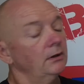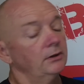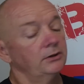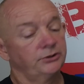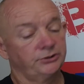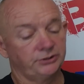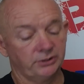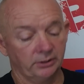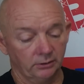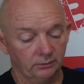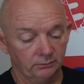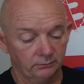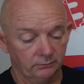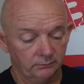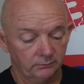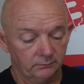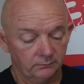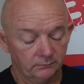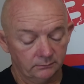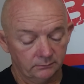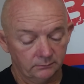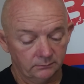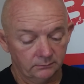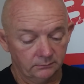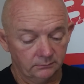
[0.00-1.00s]
So
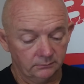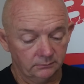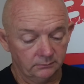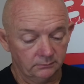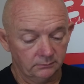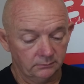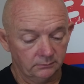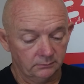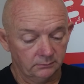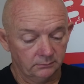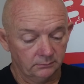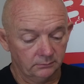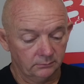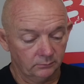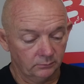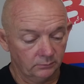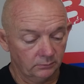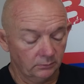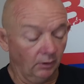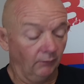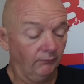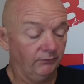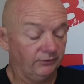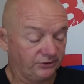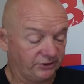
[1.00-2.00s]

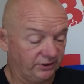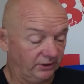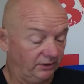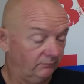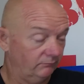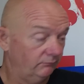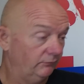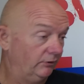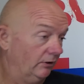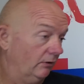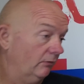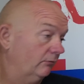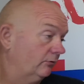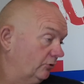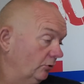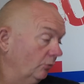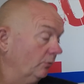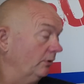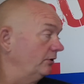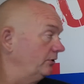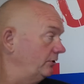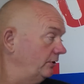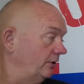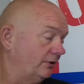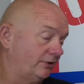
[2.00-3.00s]
obviously,
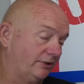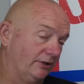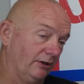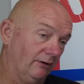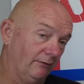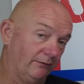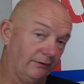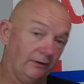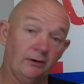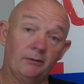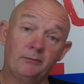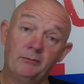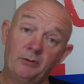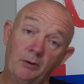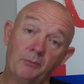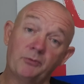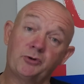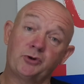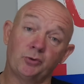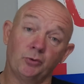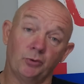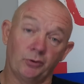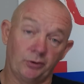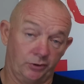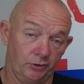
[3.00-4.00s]
talking to yourself, and I'm
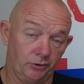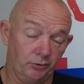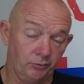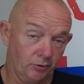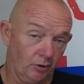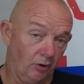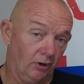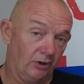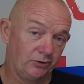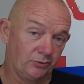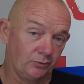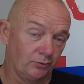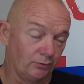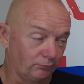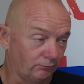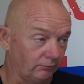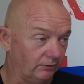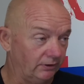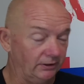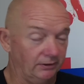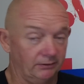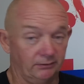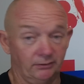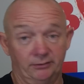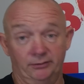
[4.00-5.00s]
sure you guys will
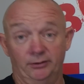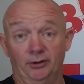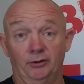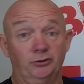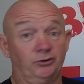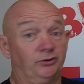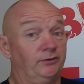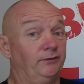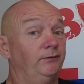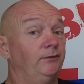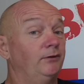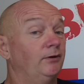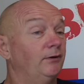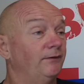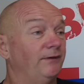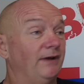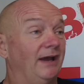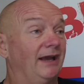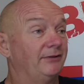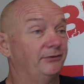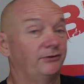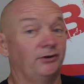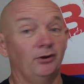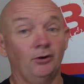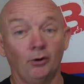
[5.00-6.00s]
agree, and those of you that have
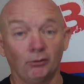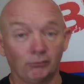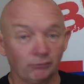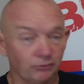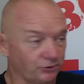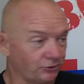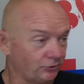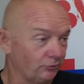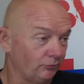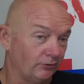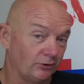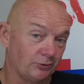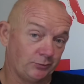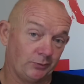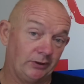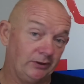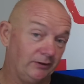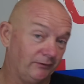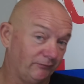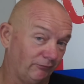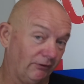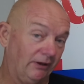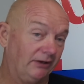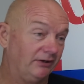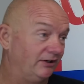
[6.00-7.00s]
had the horror stories where
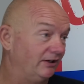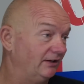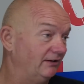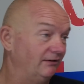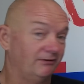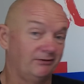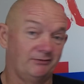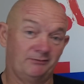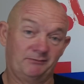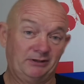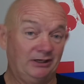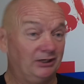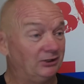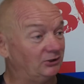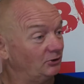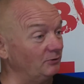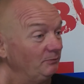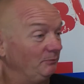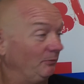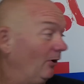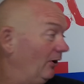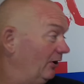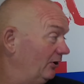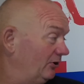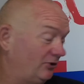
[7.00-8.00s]
you've rented and kissed
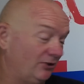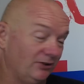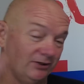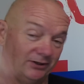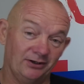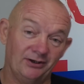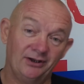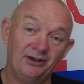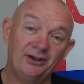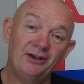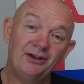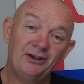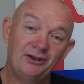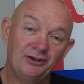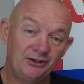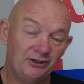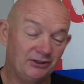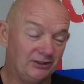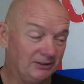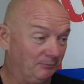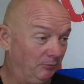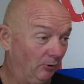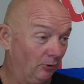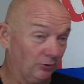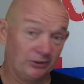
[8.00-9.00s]
goodbye to your
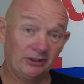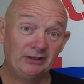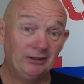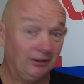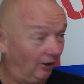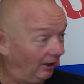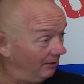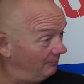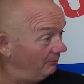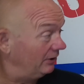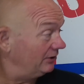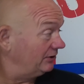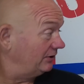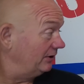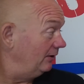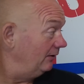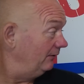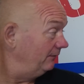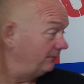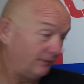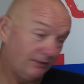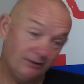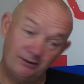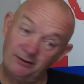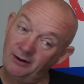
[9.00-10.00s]
deposit, like
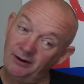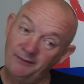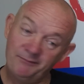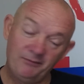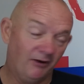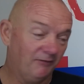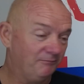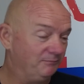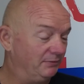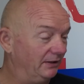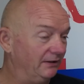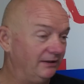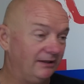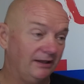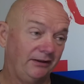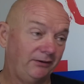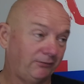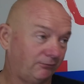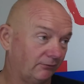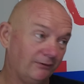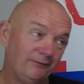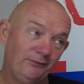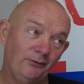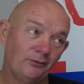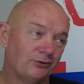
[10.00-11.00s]
myself, I've been there
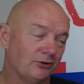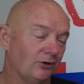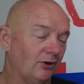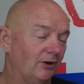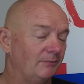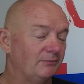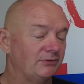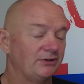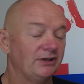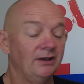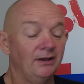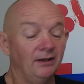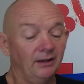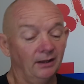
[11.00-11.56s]
3 or 4 times.